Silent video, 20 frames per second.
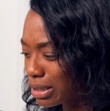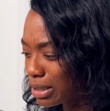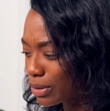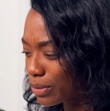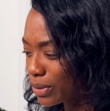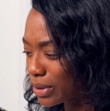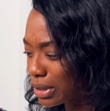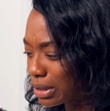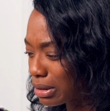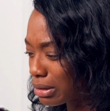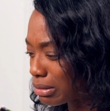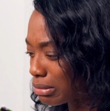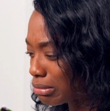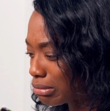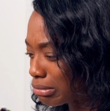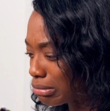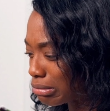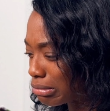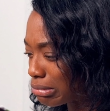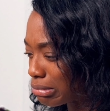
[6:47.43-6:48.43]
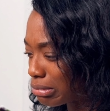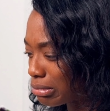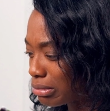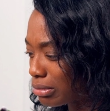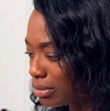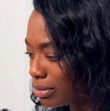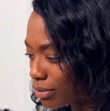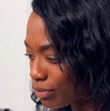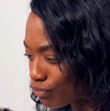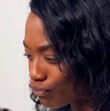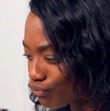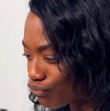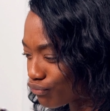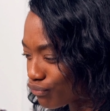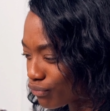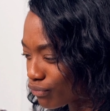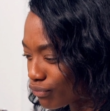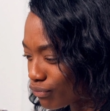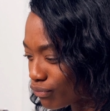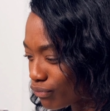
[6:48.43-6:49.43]
offer to place an order at New
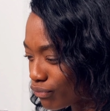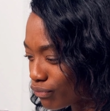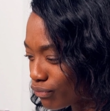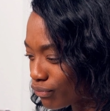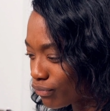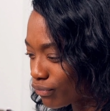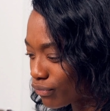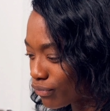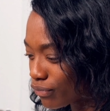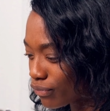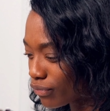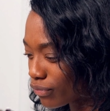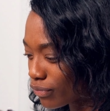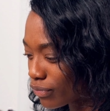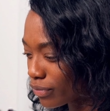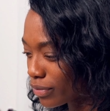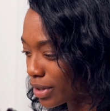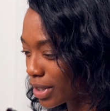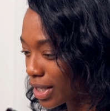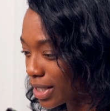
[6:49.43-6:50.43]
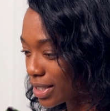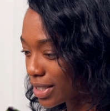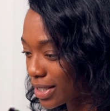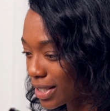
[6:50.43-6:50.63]
Wave Online website.